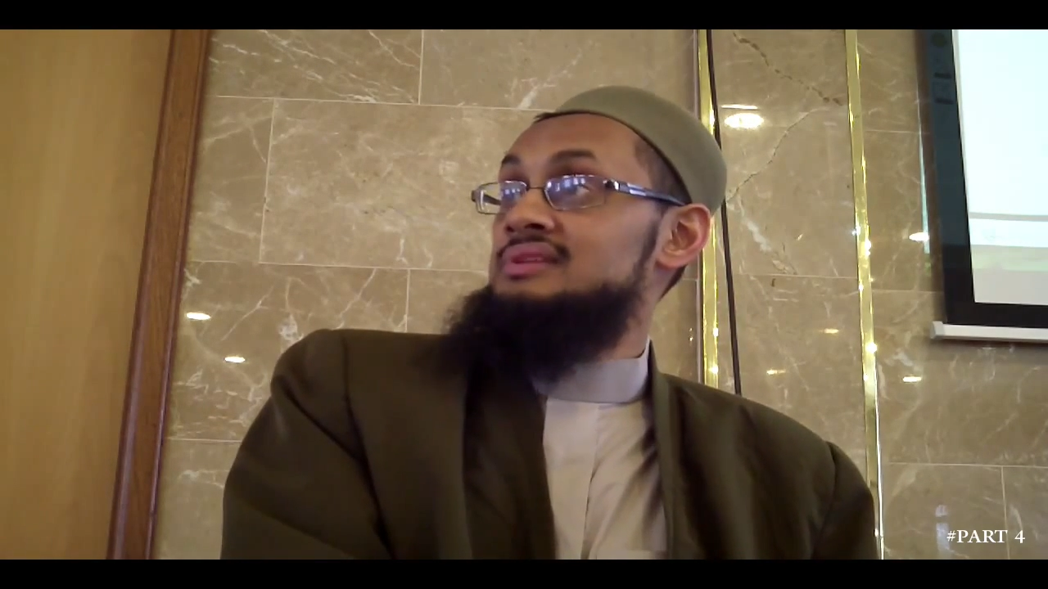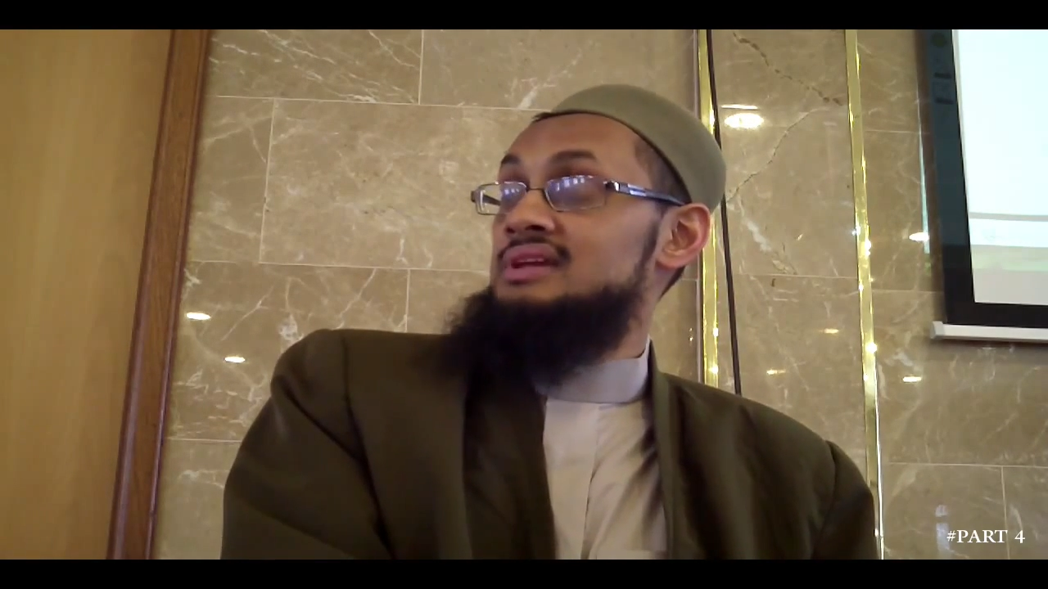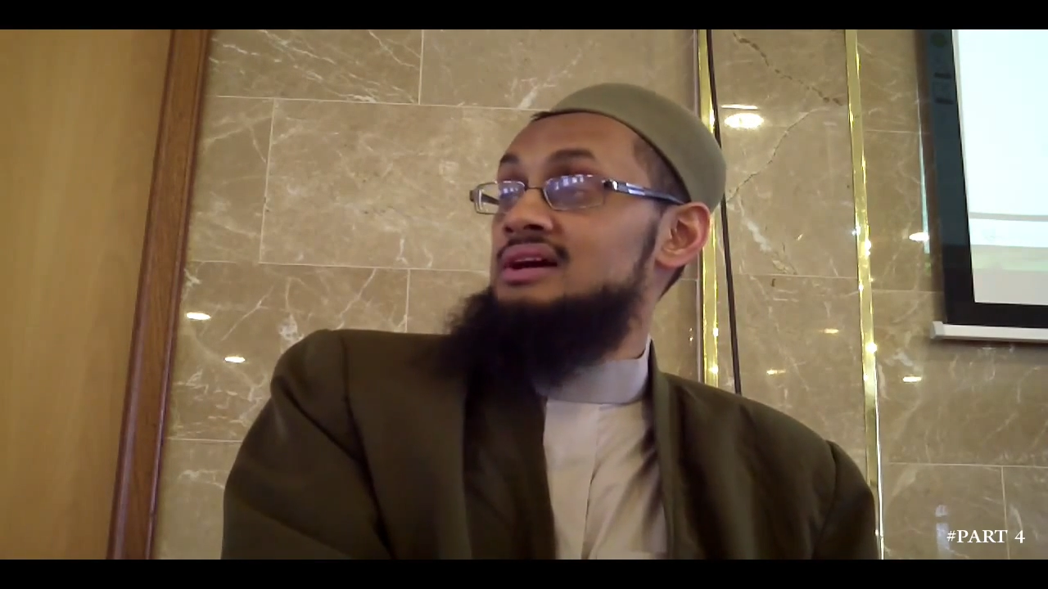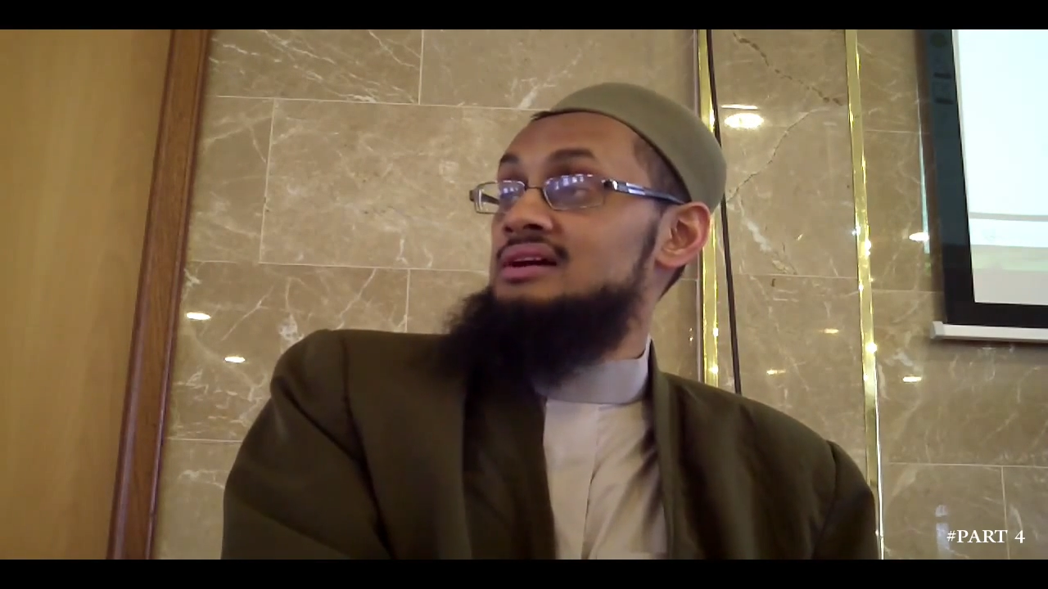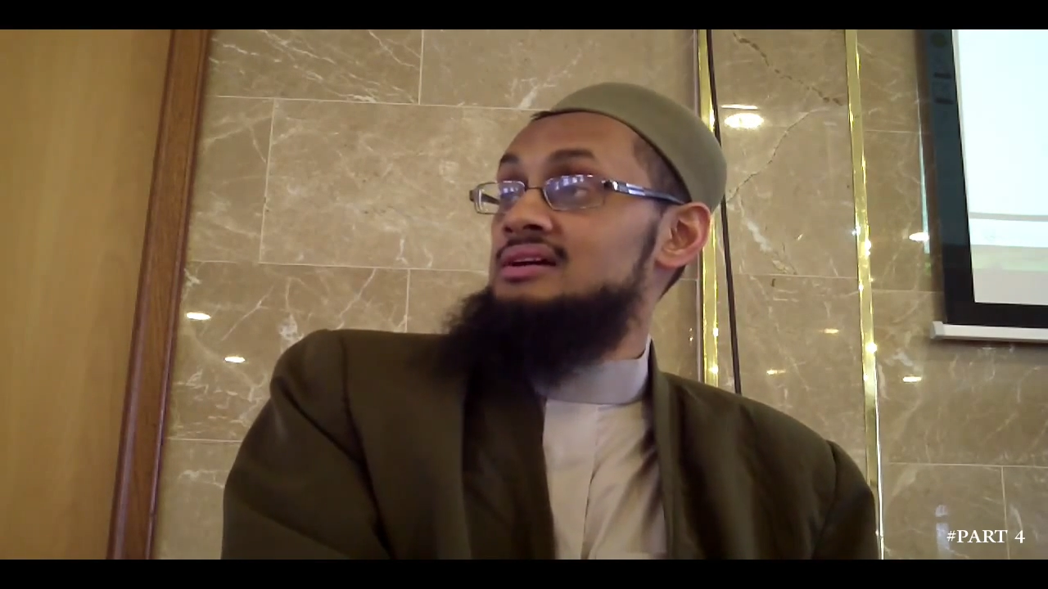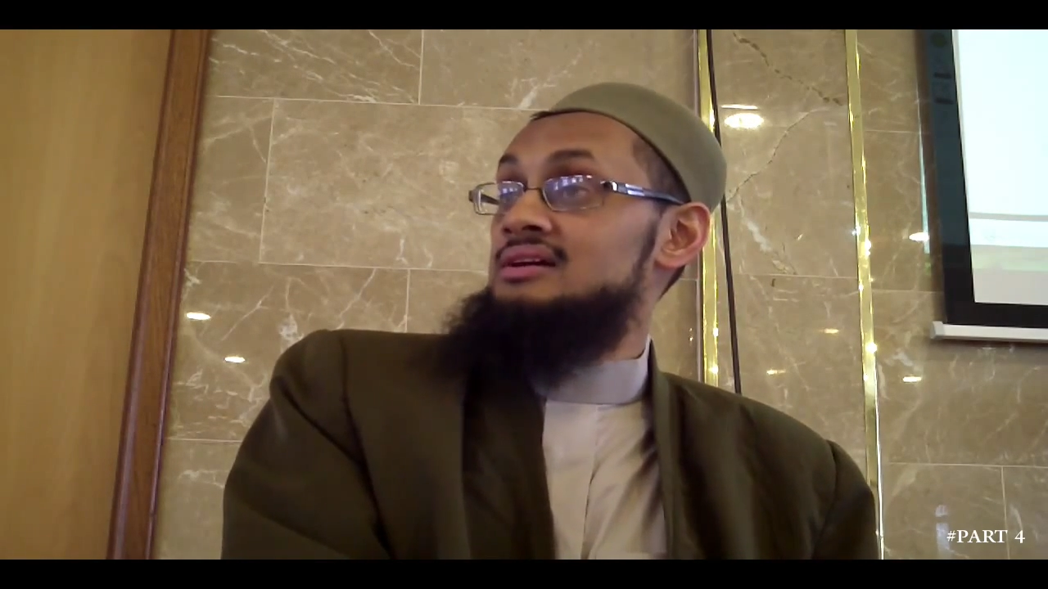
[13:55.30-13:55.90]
Yeah?